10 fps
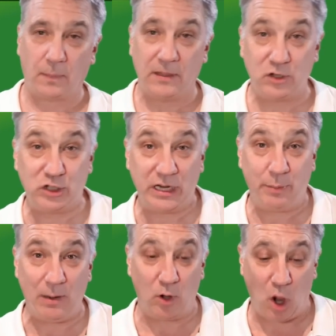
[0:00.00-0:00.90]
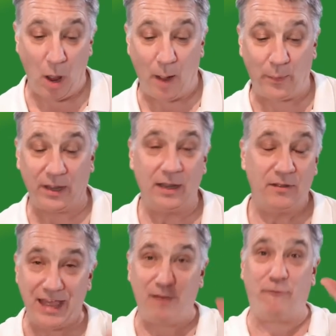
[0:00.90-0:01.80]
The GDP will go up,
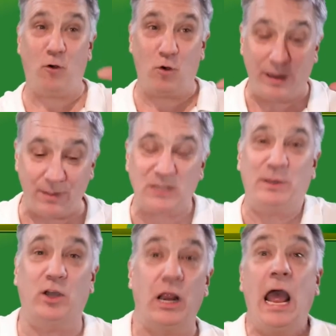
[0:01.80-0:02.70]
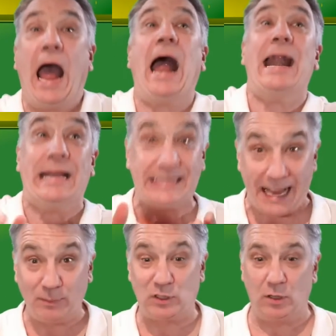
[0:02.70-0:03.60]
therefore it must be good. And he's
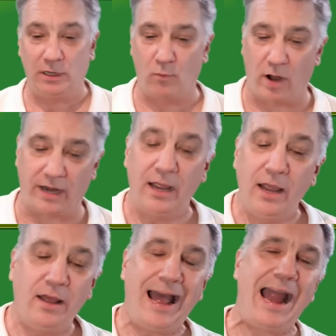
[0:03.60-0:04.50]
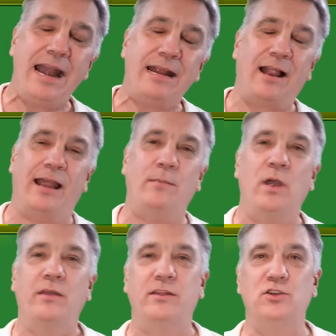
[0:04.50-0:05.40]
absolutely right. Any claim
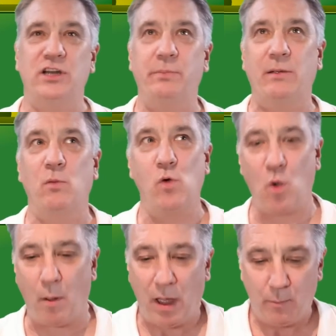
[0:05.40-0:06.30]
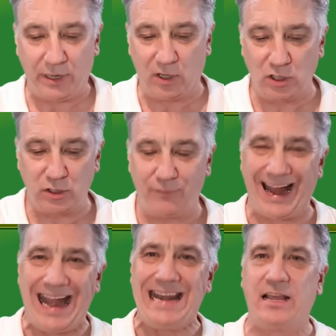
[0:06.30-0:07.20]
that the GDP will go up because of
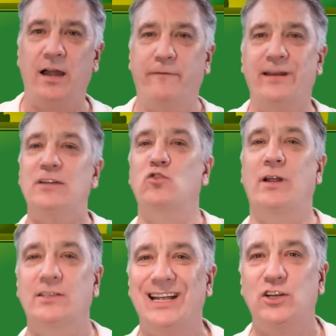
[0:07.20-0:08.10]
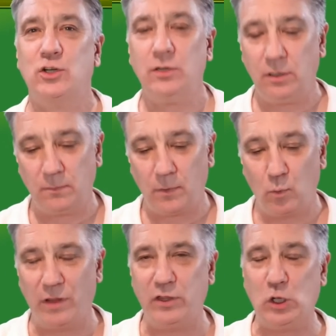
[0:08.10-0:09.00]
any kind of financial transaction,
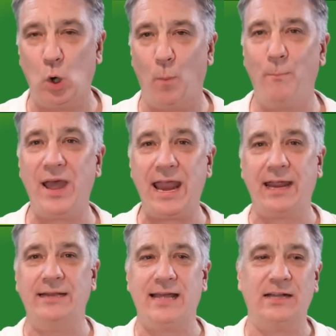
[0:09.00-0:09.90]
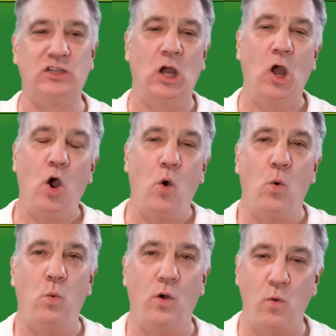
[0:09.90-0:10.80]
whether you're paying a debt
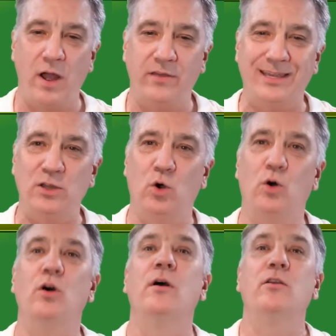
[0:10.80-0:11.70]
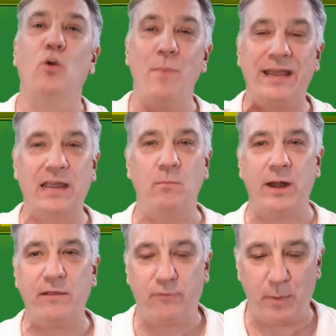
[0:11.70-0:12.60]
or whether you're making
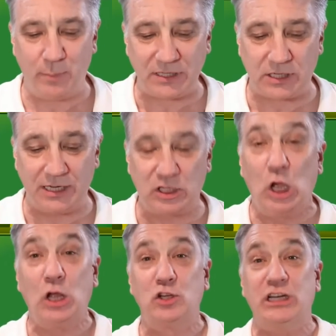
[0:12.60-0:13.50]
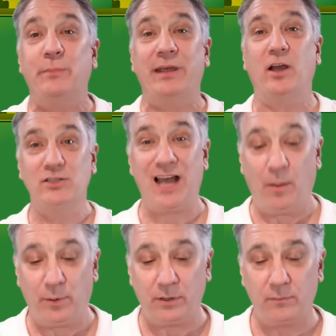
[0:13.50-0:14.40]
money from a business, GDP goes up.